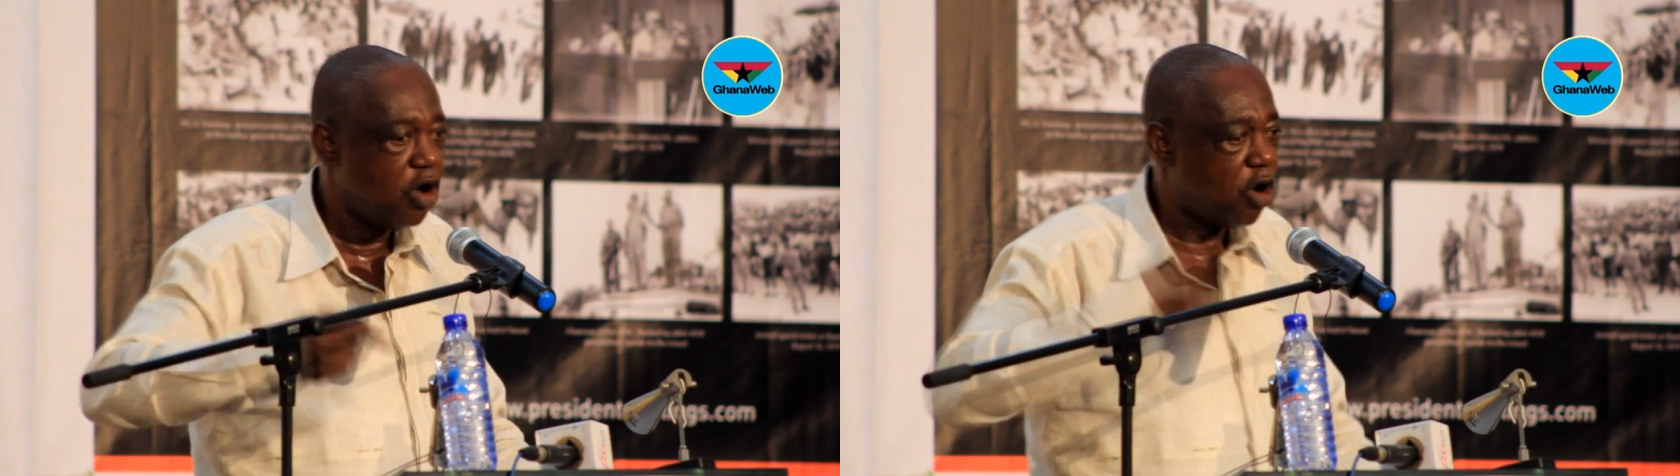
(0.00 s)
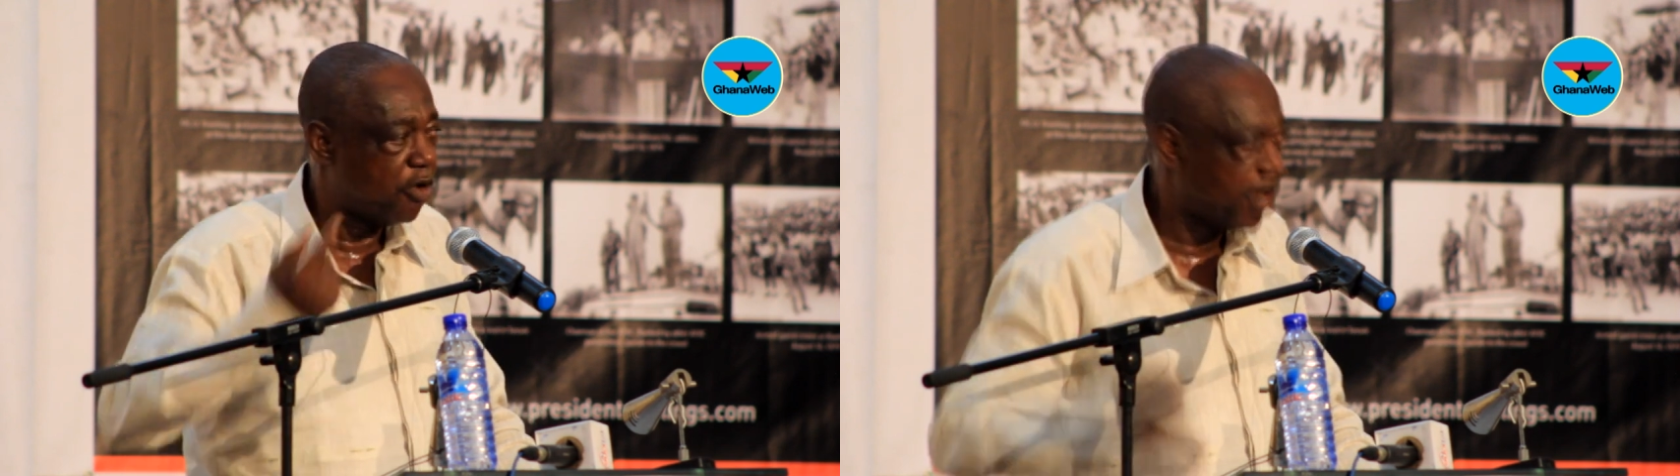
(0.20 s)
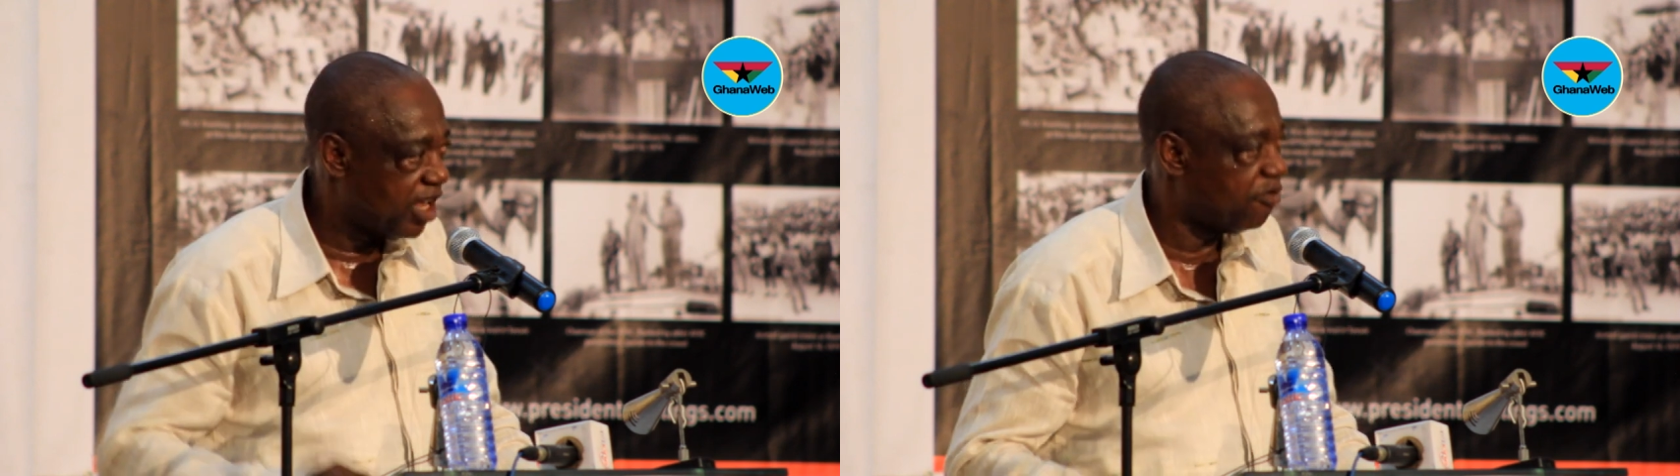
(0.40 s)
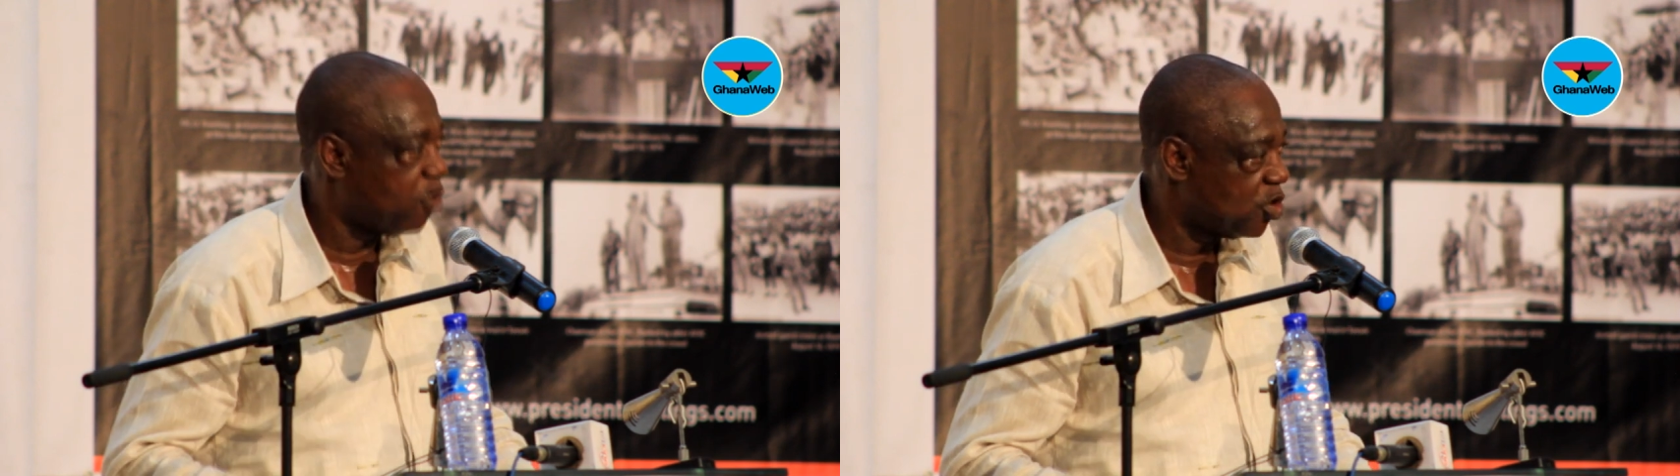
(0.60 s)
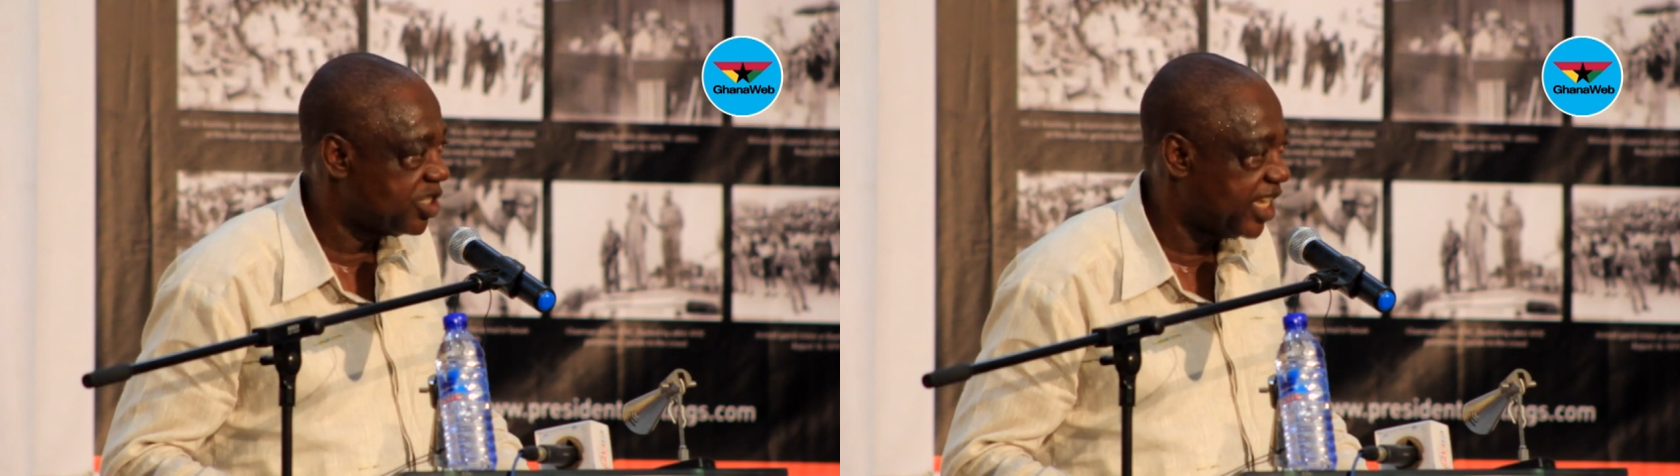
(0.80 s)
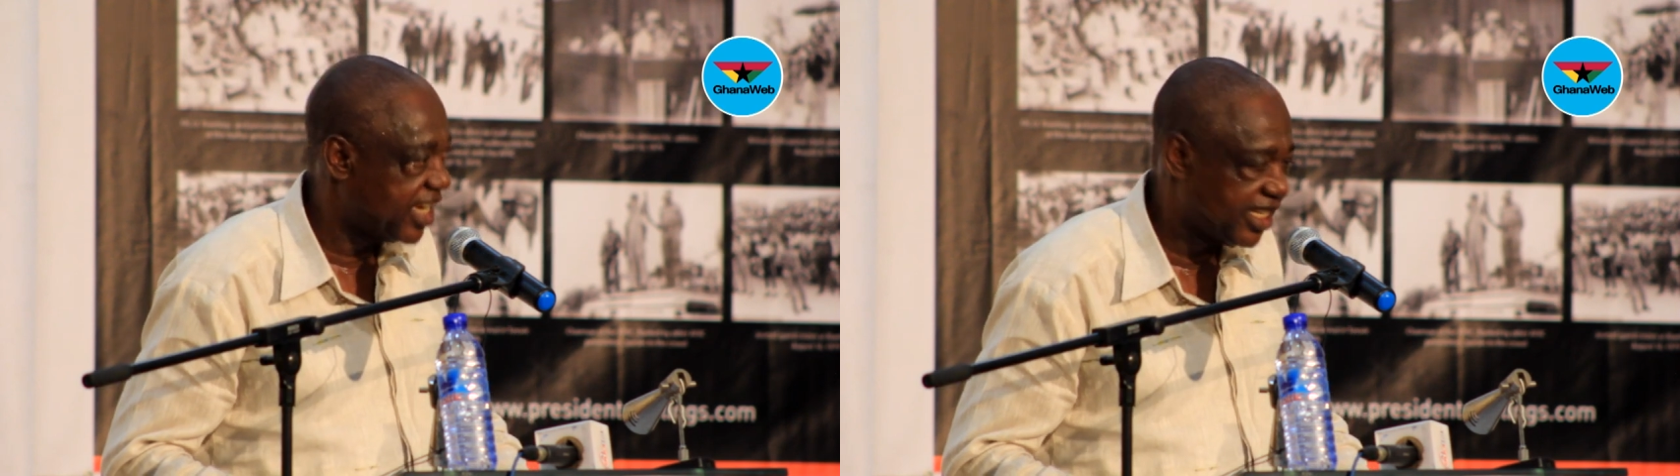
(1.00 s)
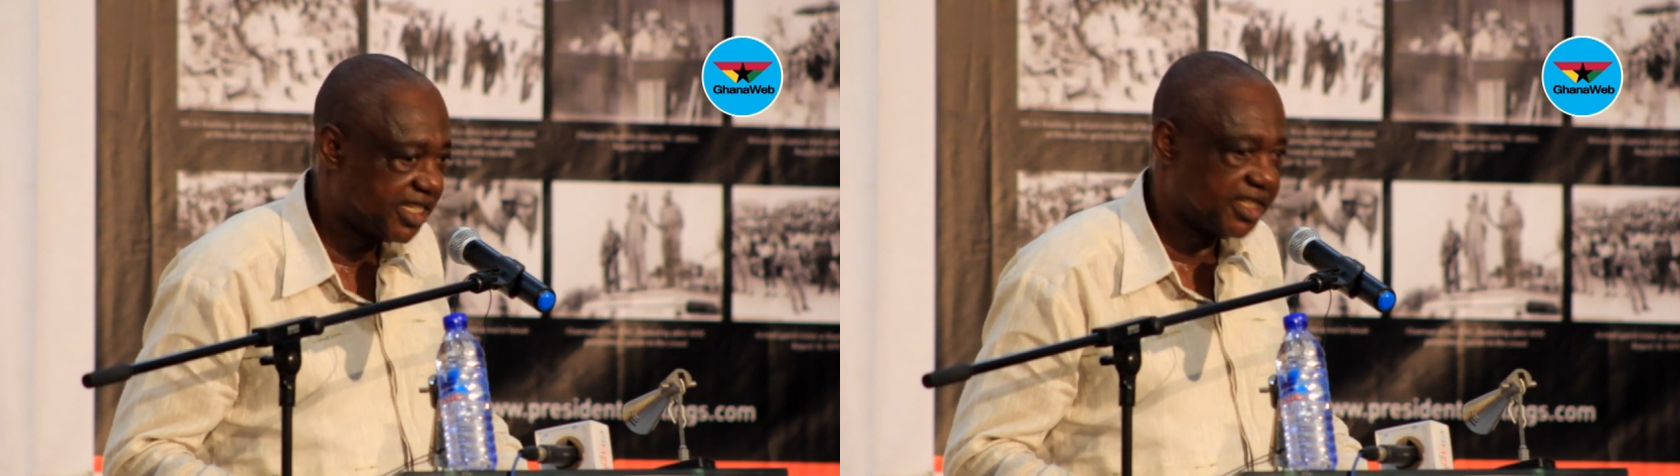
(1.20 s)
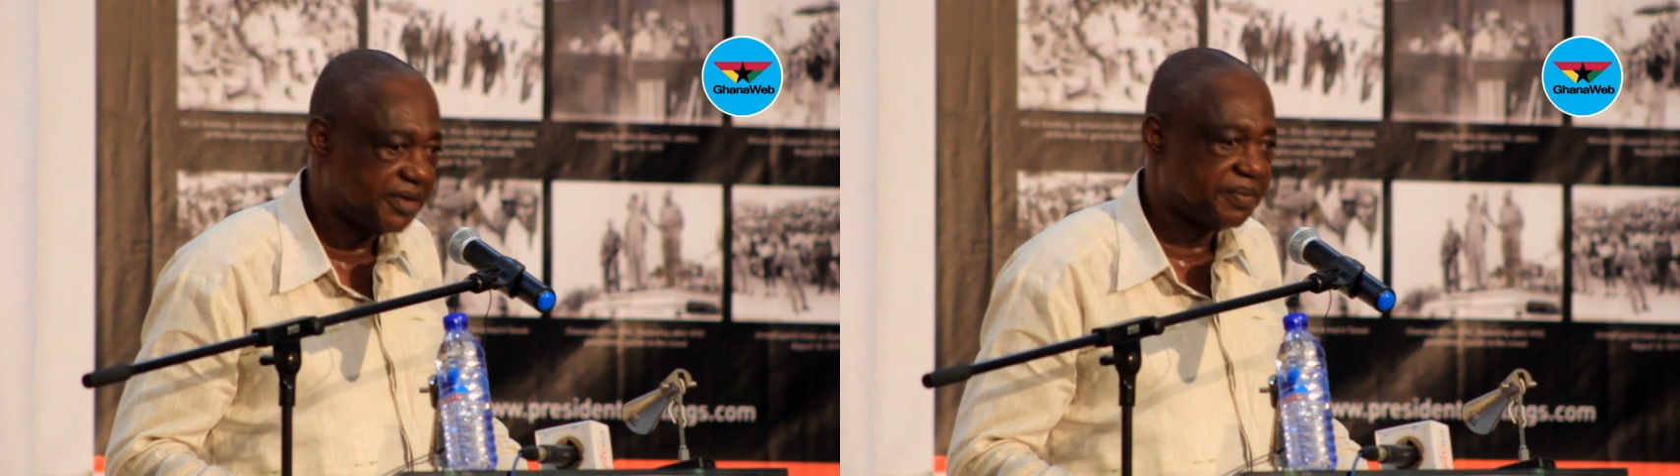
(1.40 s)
or reinforce the kitty.